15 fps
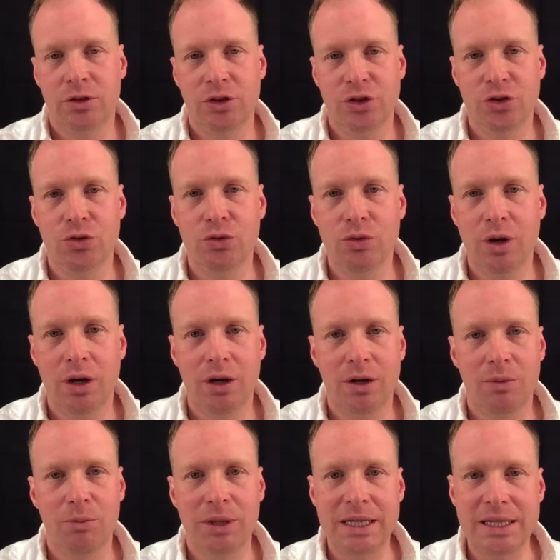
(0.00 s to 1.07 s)
to do,
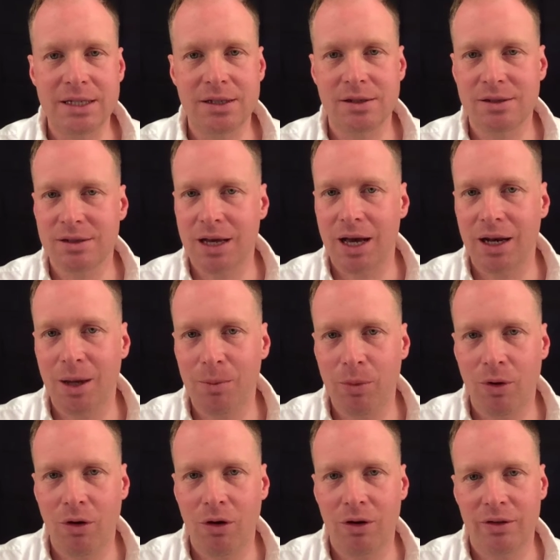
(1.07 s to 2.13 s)
uh, please sign
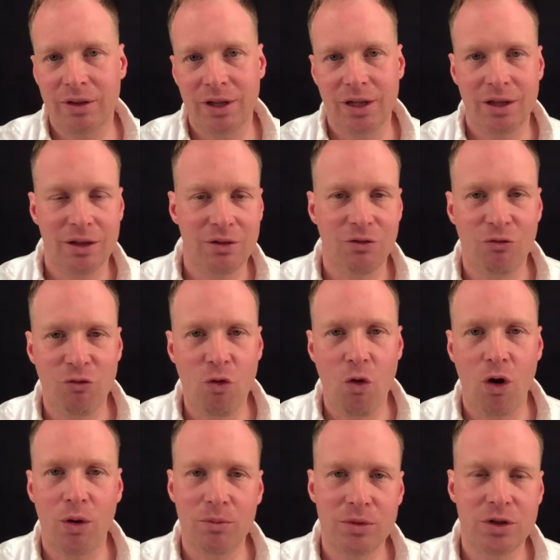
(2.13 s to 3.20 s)
up on the
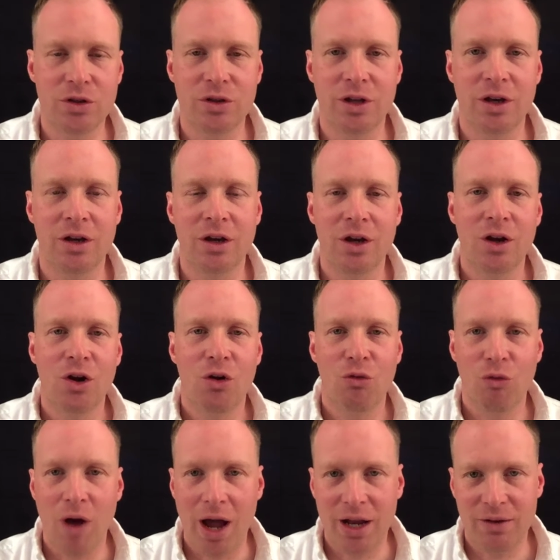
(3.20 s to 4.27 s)
form to the
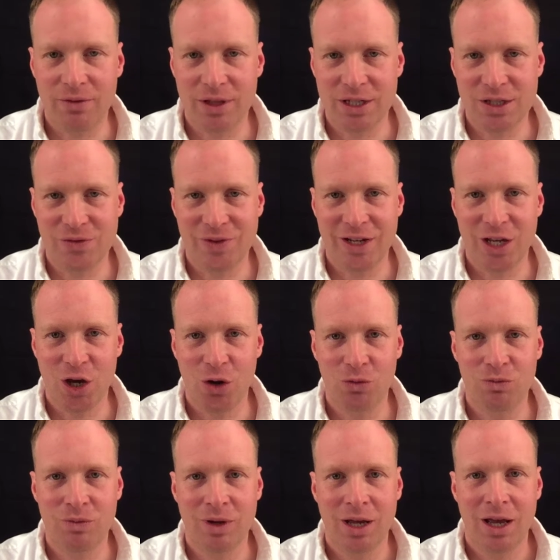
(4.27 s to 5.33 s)
right of this video,
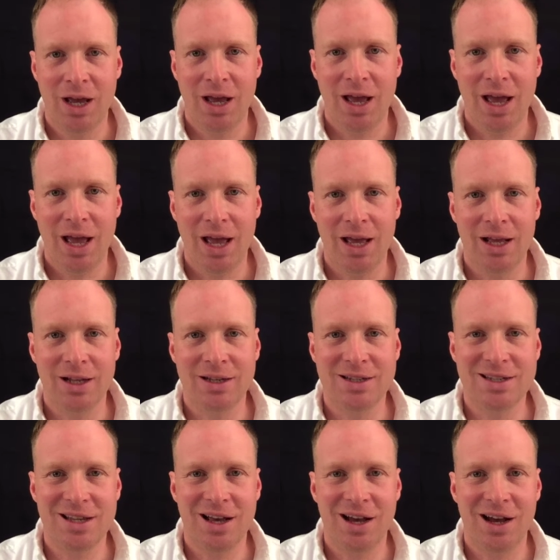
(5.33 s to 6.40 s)

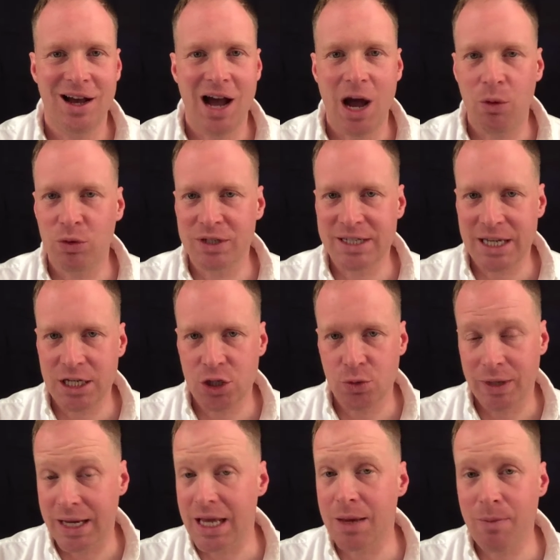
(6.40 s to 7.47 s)
and uh, I will send you
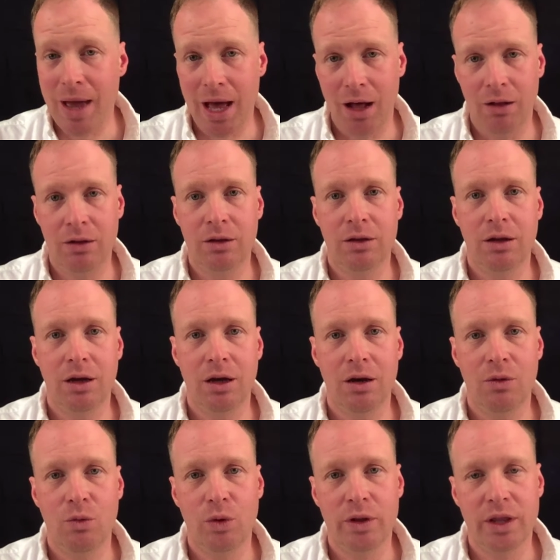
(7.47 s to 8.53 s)
an email uh,
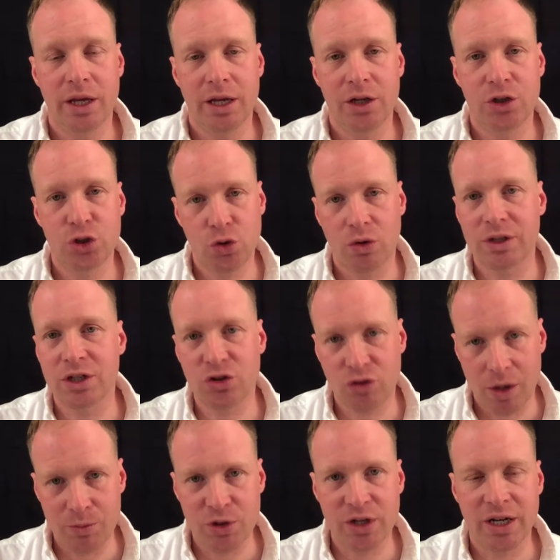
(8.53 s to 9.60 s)
with a short
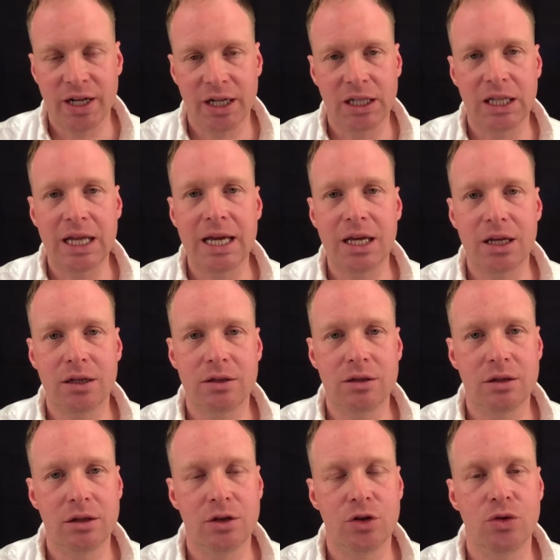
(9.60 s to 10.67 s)
description and a link to
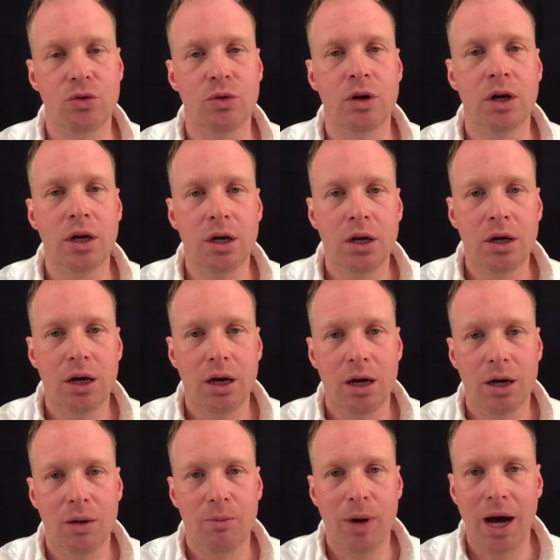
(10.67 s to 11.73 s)
the new
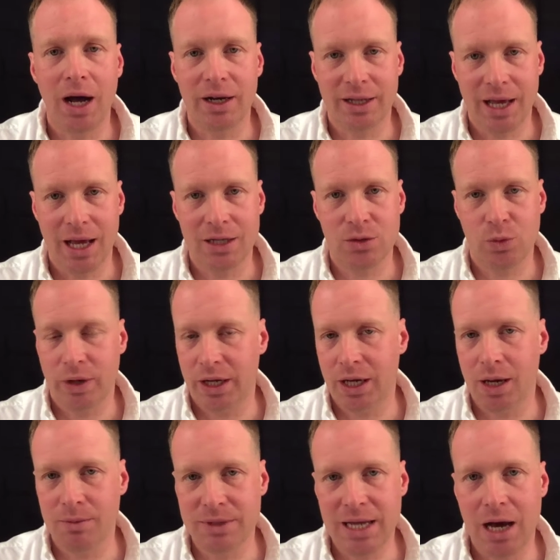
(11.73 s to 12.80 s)
uh, podcast when it
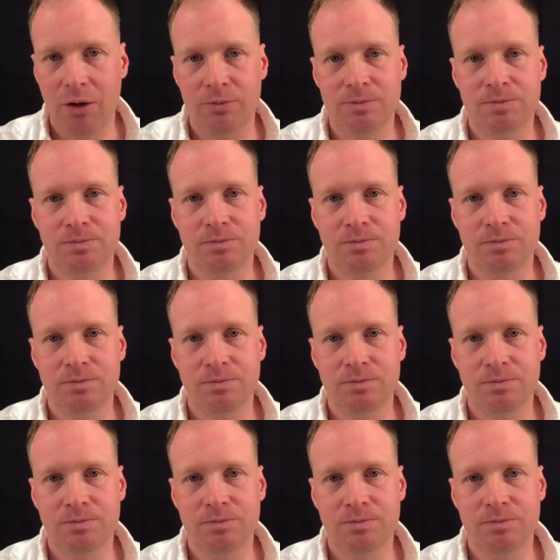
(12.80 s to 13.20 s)
comes out.